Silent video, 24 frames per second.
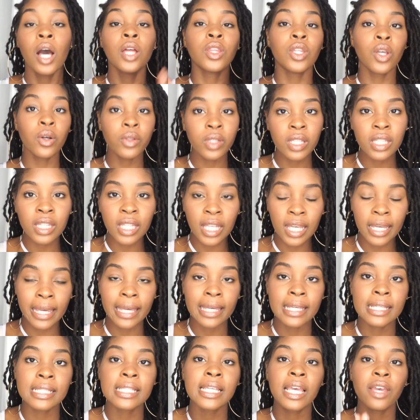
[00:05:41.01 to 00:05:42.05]
The only thing
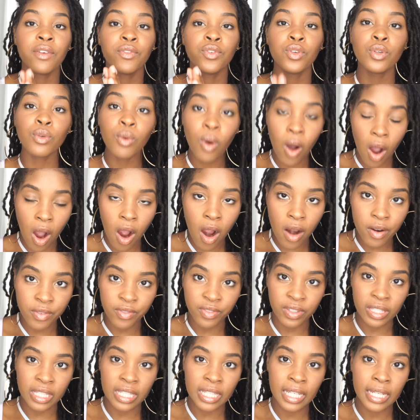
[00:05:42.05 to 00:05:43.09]
is, if you are
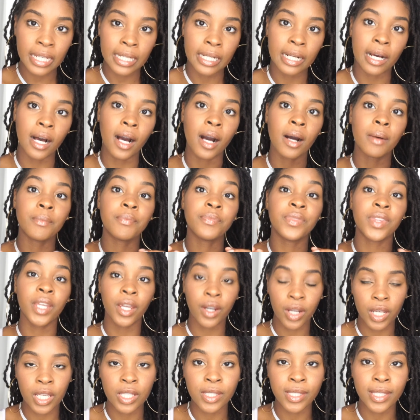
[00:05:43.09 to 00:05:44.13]
vegan,
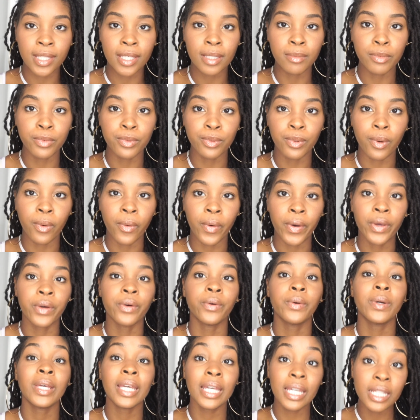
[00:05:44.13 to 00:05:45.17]
there is emu
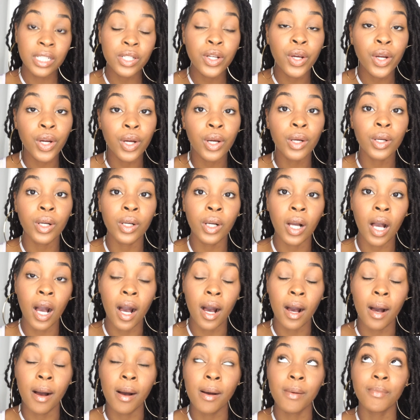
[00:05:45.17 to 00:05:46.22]
oil in her
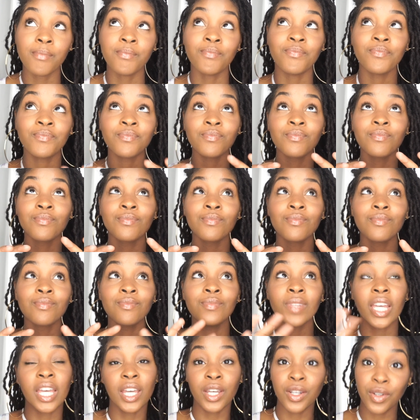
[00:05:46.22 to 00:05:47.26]

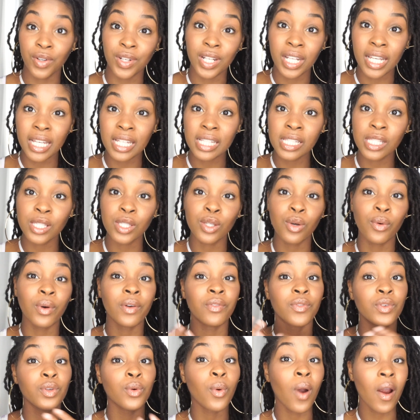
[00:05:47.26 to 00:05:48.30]
ingredients. So
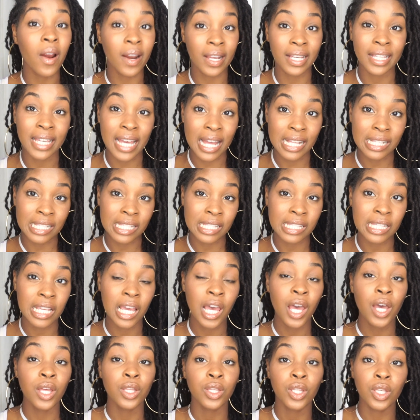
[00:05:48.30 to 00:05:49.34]
if you are against
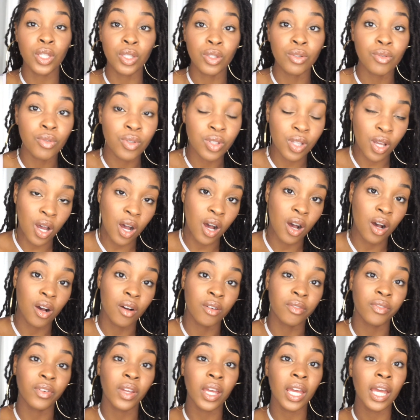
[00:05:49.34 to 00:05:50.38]
the use
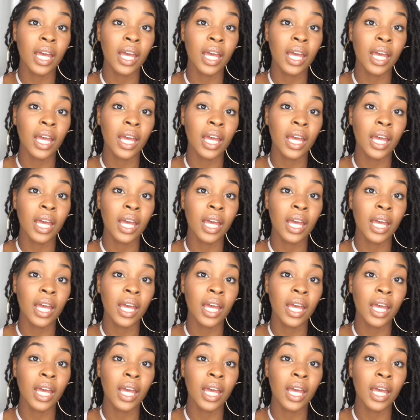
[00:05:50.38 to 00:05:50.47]
of